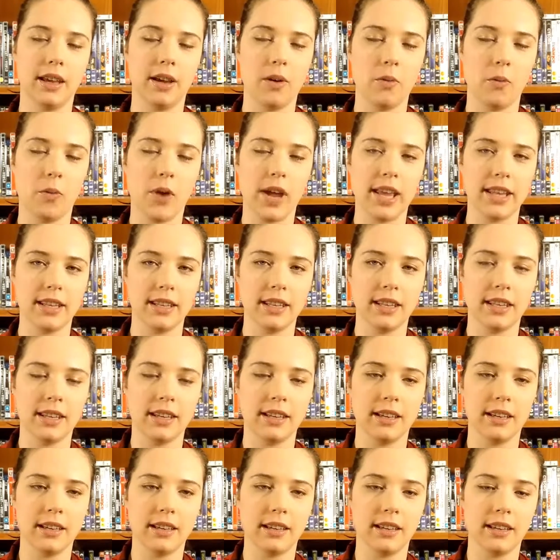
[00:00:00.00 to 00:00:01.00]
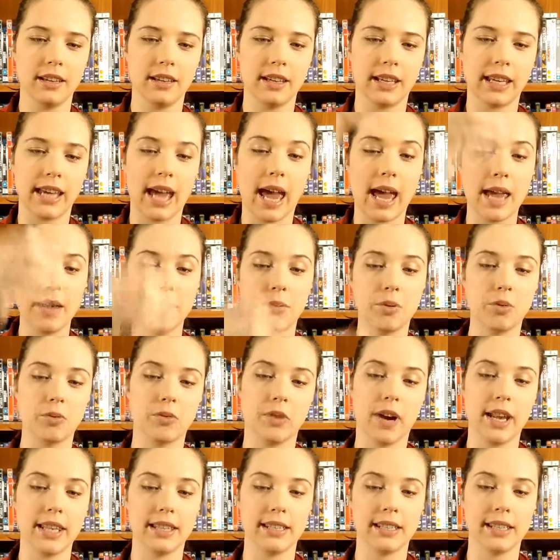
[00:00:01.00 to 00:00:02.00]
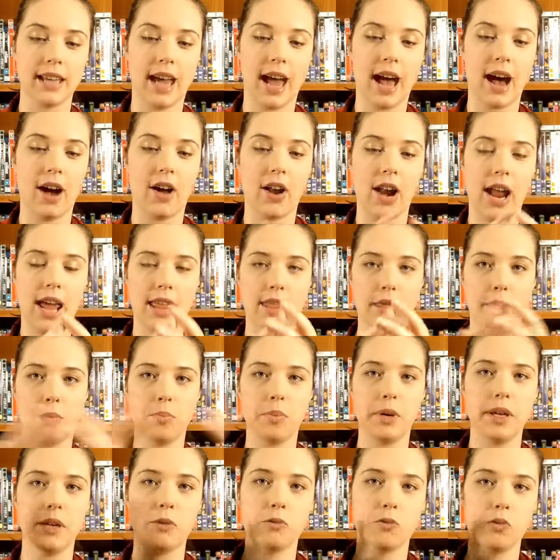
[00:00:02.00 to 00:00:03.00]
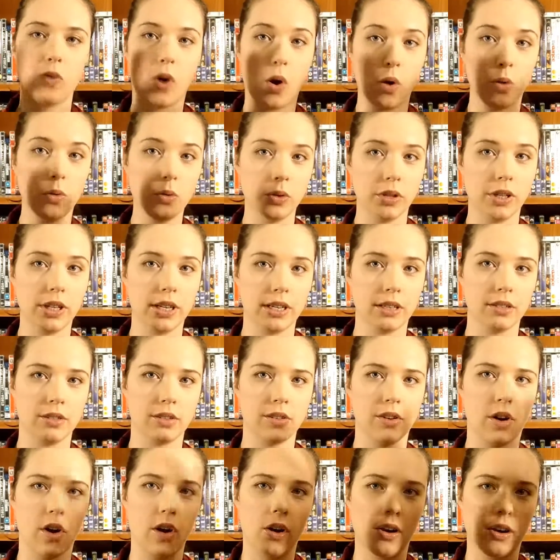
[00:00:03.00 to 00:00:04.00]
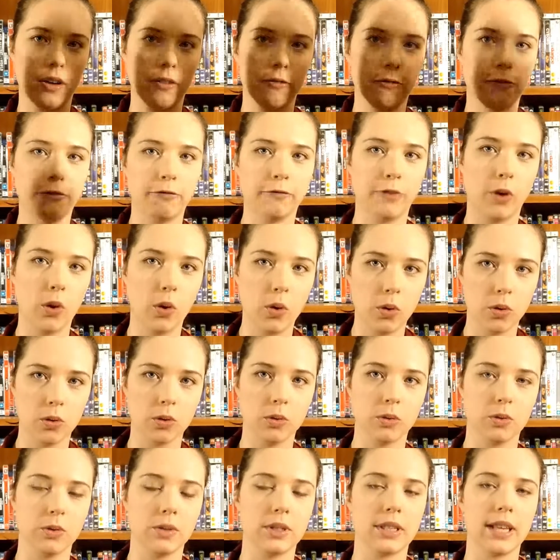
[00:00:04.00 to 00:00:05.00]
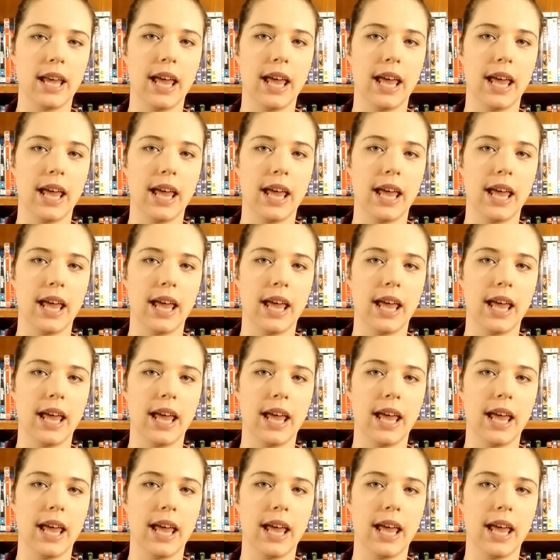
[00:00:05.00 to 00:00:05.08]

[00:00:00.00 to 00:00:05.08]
when the cable runs out and the big roll that it's on falls,